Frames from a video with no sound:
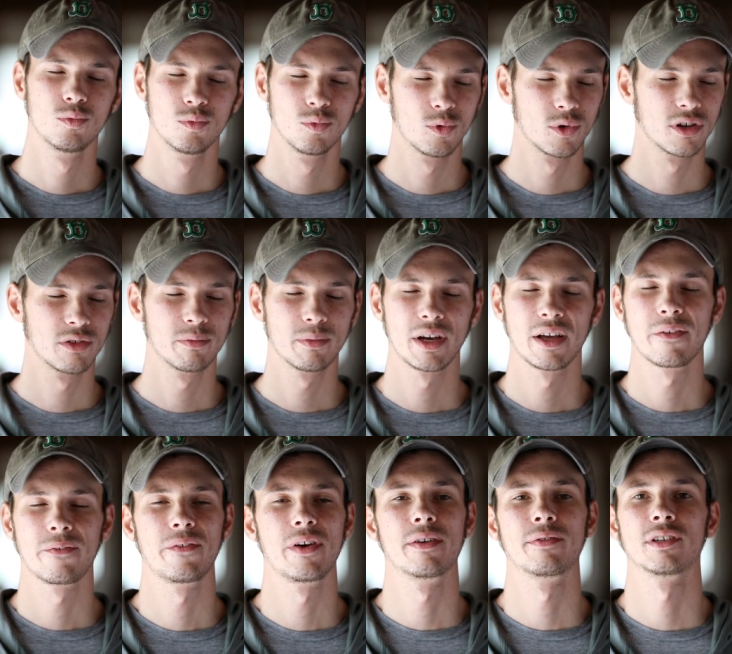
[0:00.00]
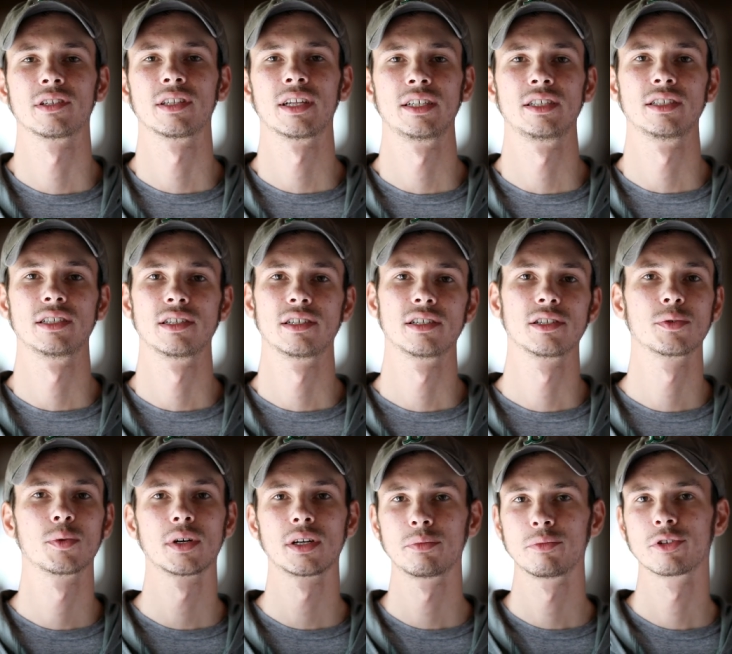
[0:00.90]
one of my favorite lenses.
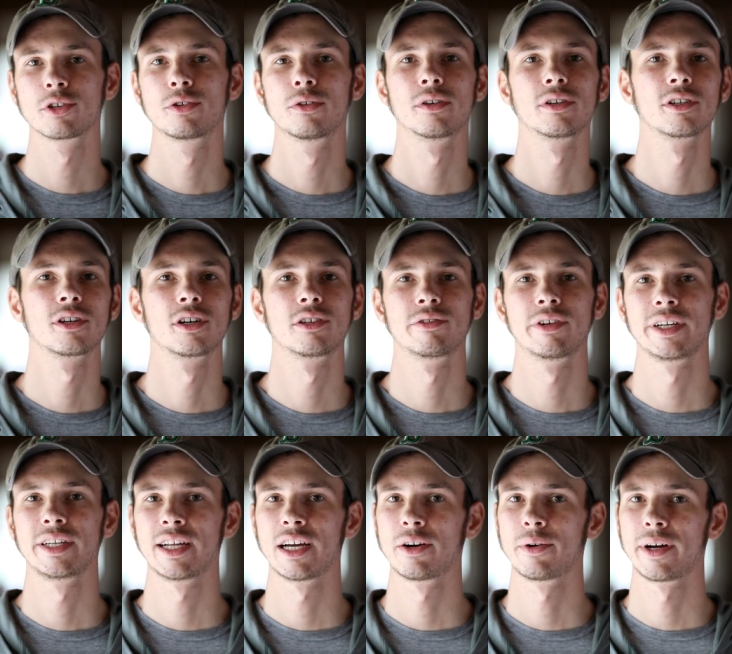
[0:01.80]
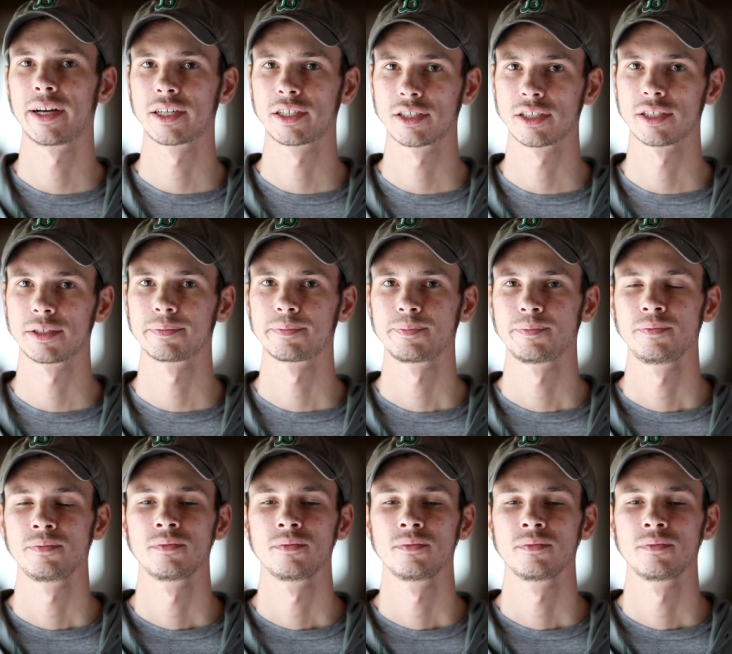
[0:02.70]
It's what I'm recording on right now, actually.